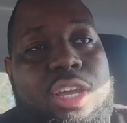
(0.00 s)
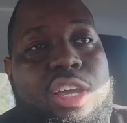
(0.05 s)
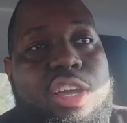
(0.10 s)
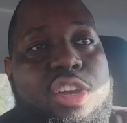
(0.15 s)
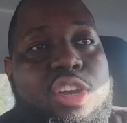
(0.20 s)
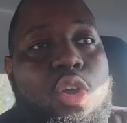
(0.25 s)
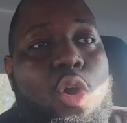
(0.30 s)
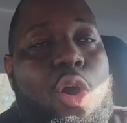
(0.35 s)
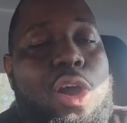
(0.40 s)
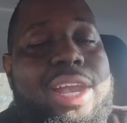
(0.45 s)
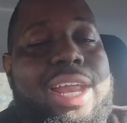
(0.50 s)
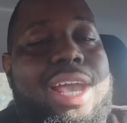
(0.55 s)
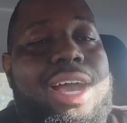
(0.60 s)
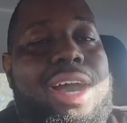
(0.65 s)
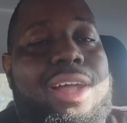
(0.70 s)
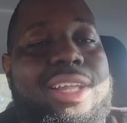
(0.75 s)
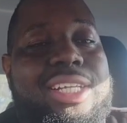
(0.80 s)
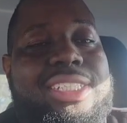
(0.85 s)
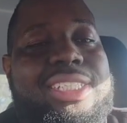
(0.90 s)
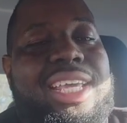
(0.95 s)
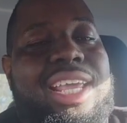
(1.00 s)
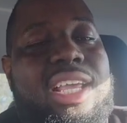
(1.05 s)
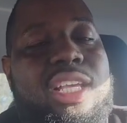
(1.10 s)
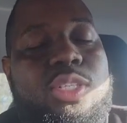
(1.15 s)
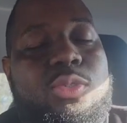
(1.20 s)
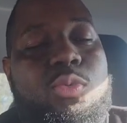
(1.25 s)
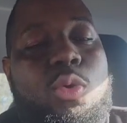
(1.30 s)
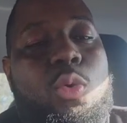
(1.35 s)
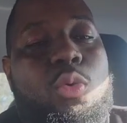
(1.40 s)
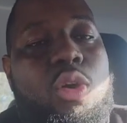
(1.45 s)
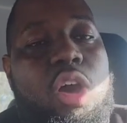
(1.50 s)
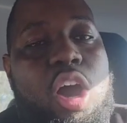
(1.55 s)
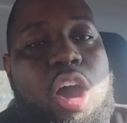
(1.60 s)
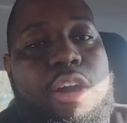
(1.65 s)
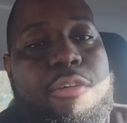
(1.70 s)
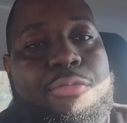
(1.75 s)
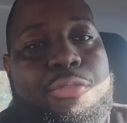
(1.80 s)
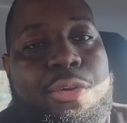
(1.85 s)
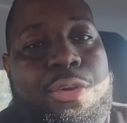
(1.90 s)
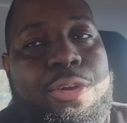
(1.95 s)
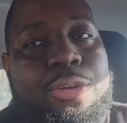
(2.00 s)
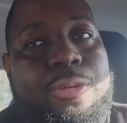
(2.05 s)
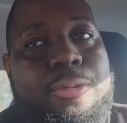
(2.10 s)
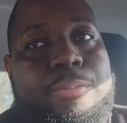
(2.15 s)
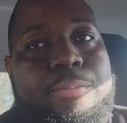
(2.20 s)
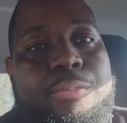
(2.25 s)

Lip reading: knowing that other teams won't offer